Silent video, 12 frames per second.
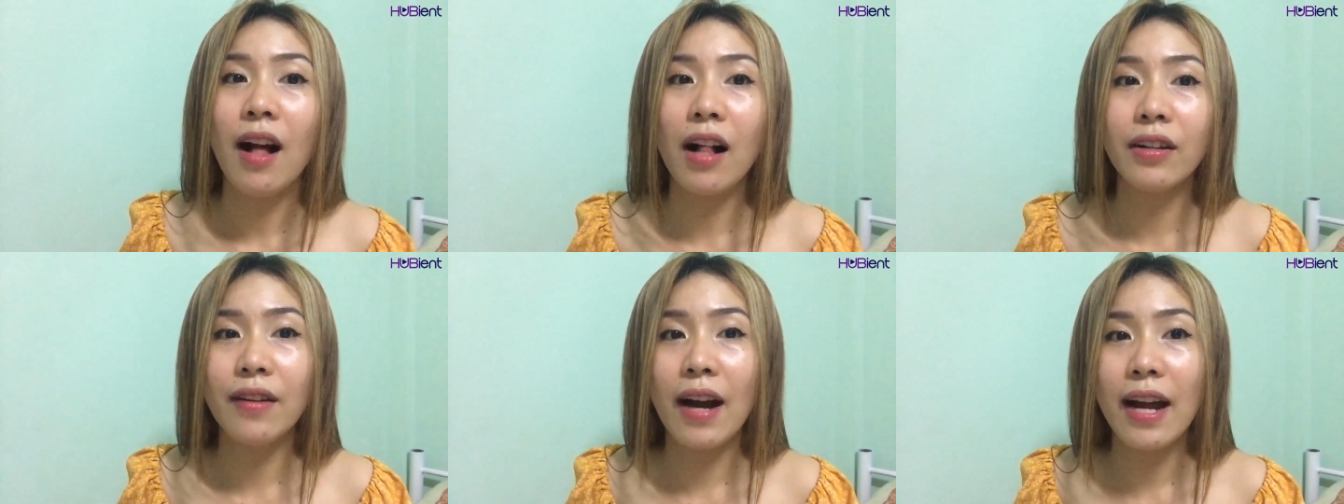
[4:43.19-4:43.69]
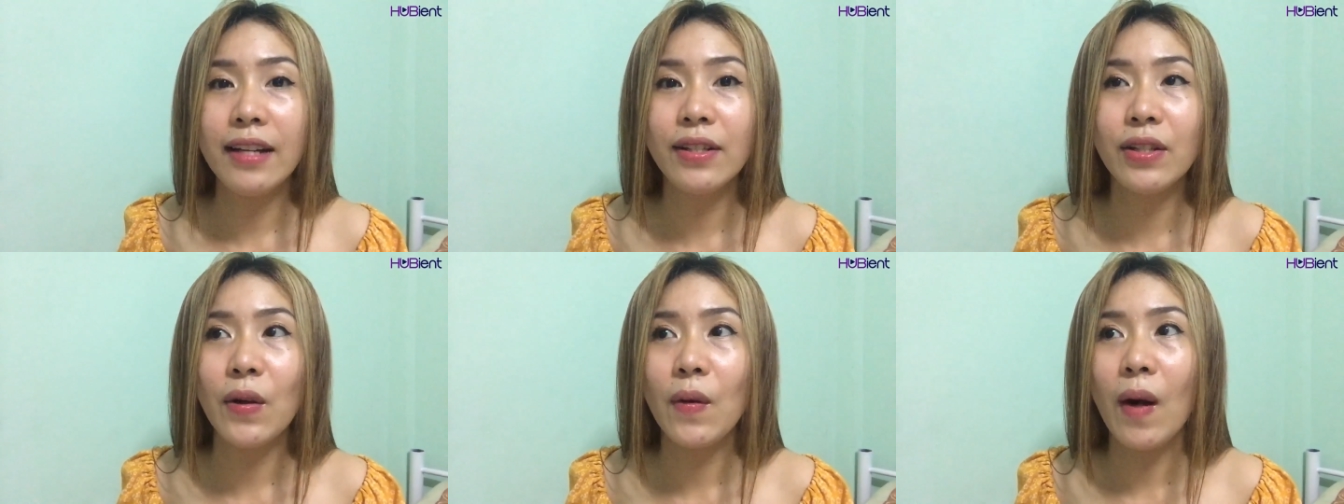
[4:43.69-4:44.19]
All right,
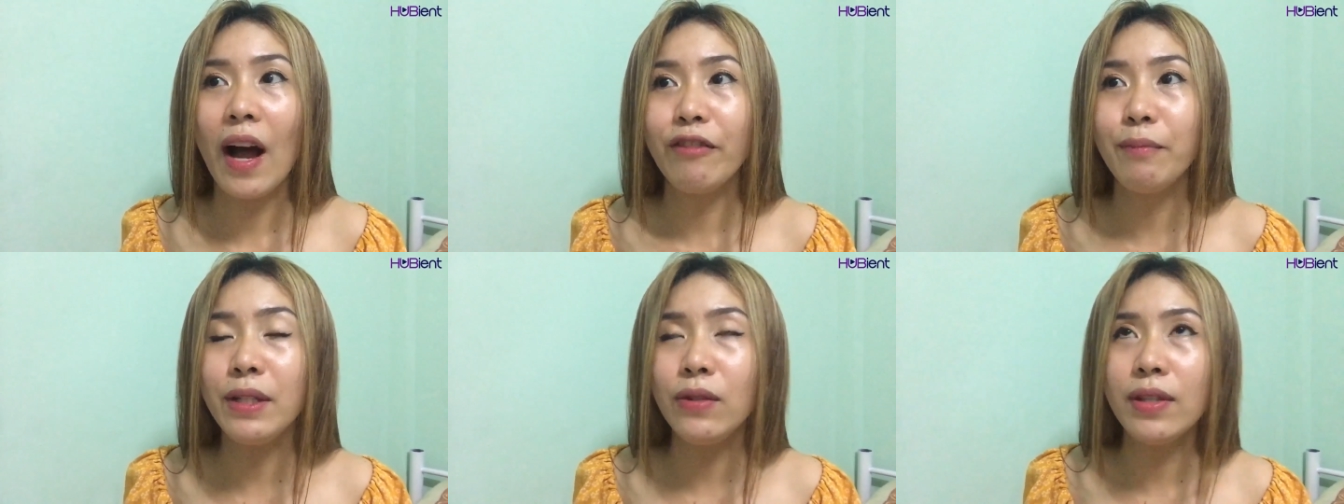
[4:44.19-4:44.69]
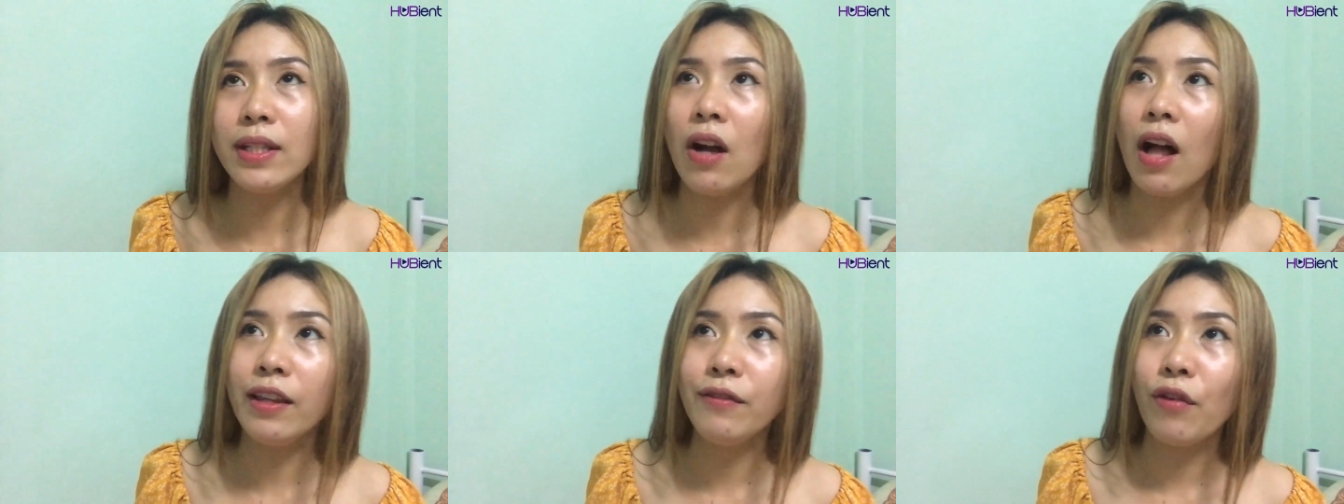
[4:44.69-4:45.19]
so I've been using
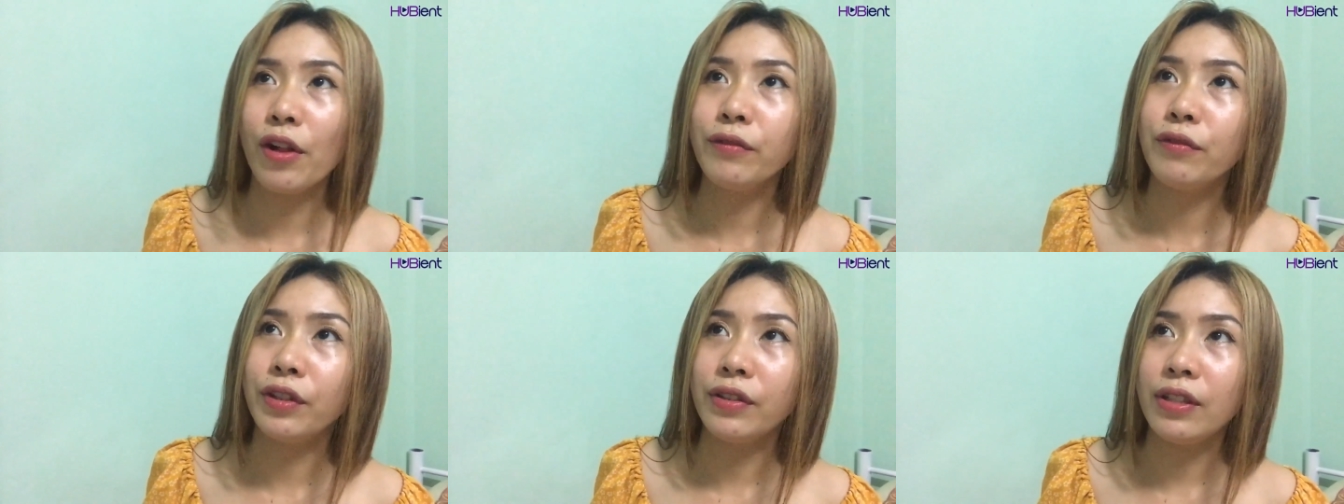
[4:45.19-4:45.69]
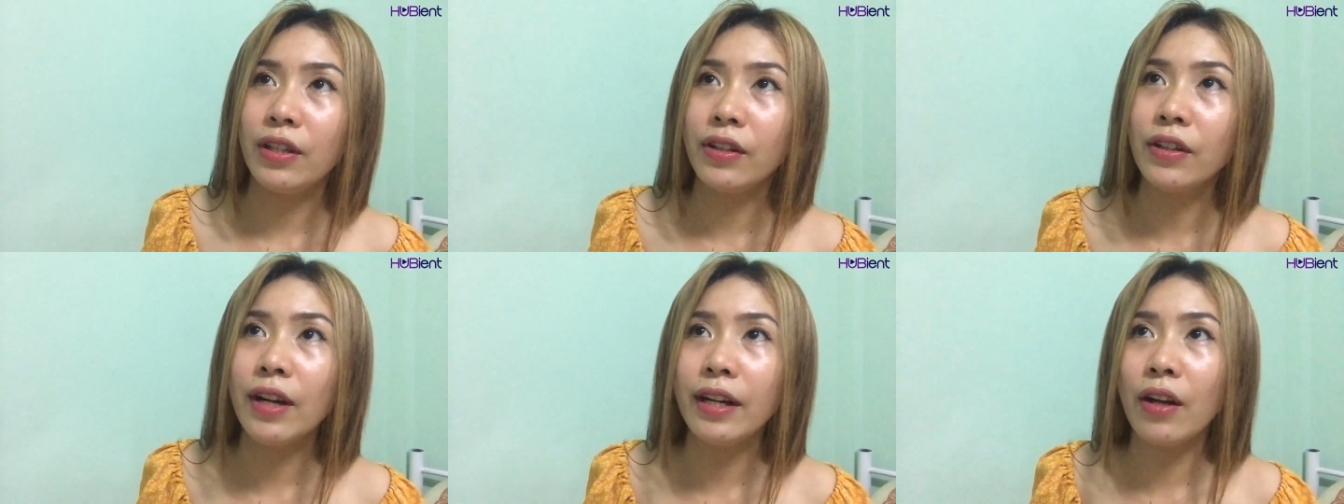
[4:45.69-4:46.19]
olive oil for a
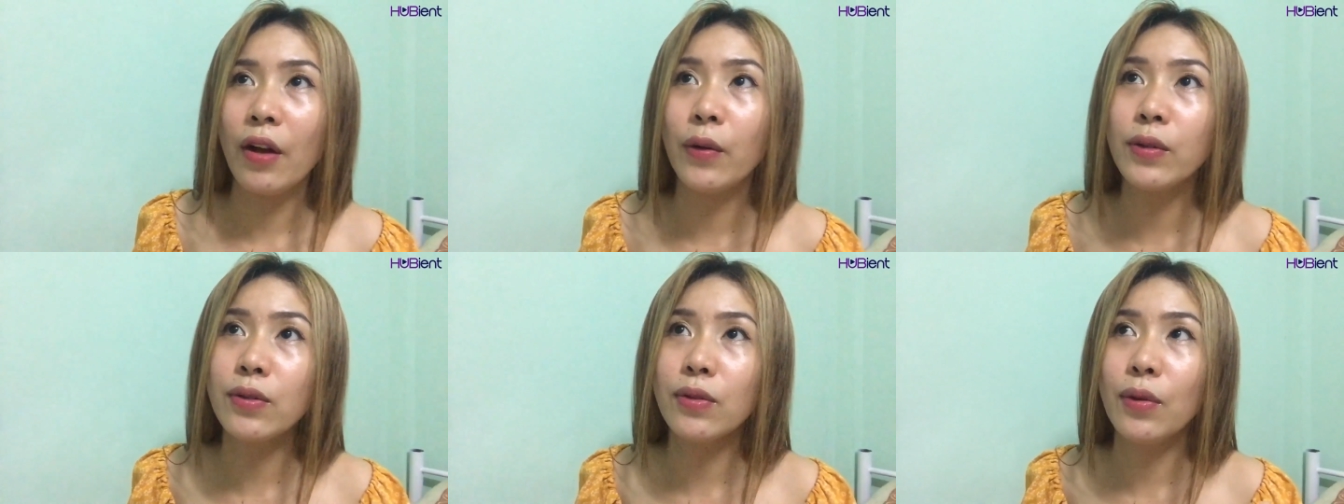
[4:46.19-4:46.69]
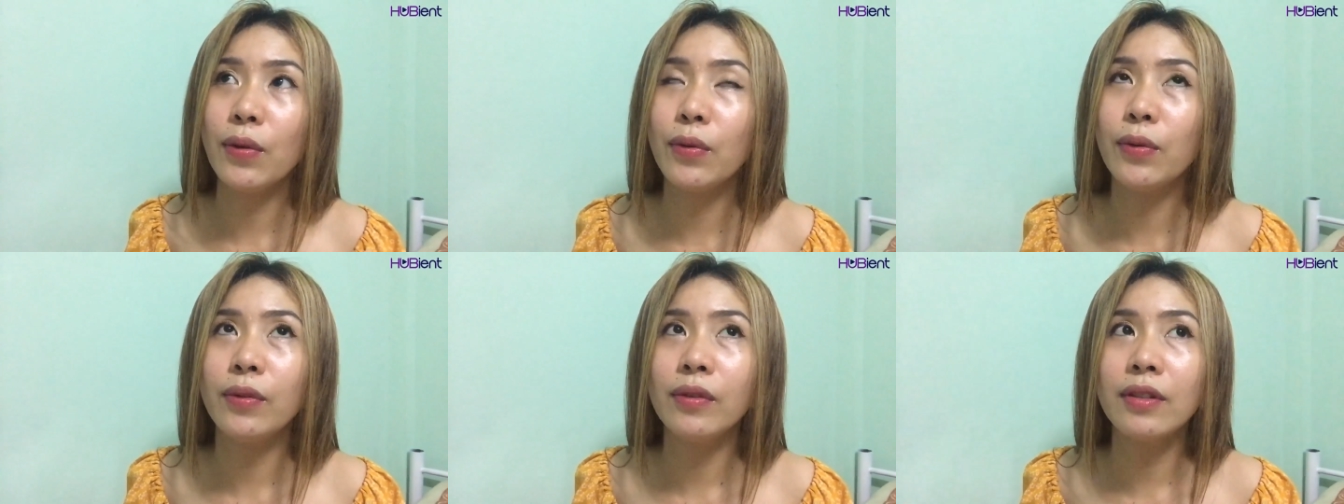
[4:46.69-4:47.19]
year, and I
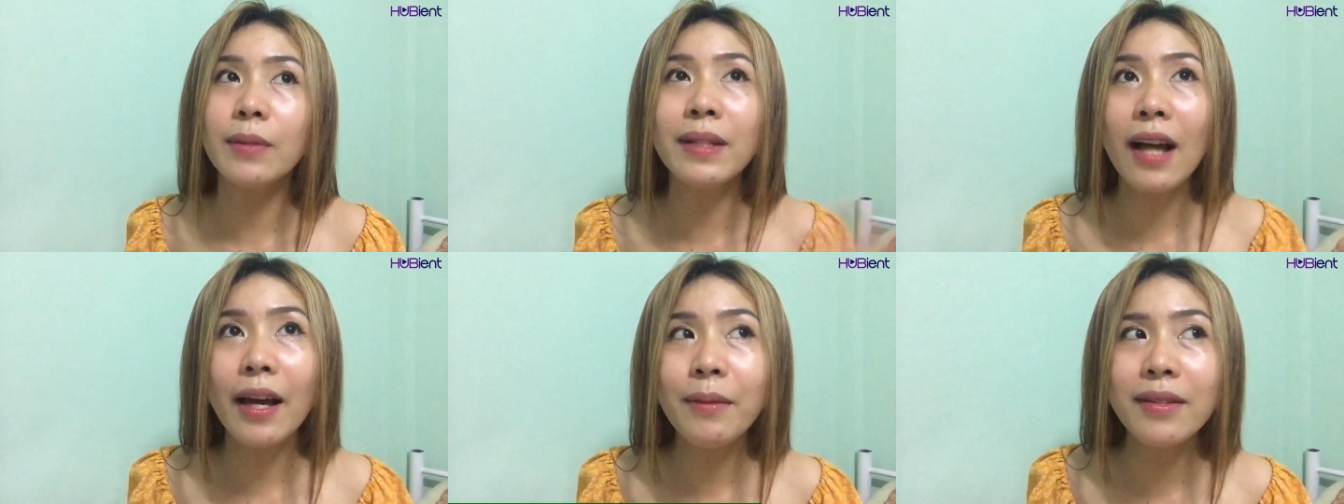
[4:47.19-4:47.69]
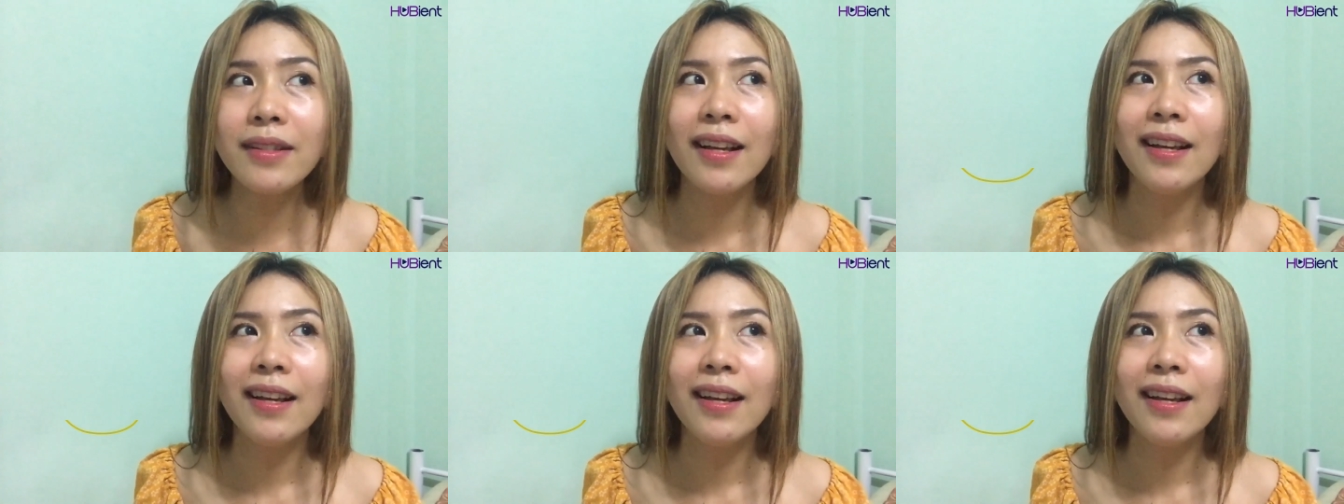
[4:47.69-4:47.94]
also sometimes